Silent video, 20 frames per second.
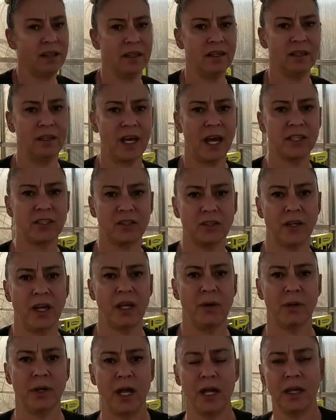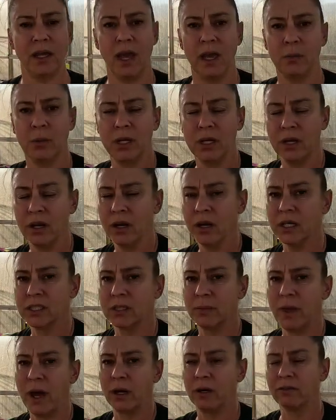yesterday when I came in here,
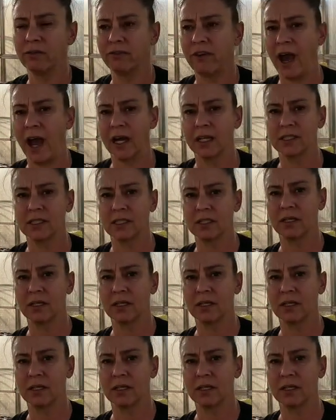as a matter of fact,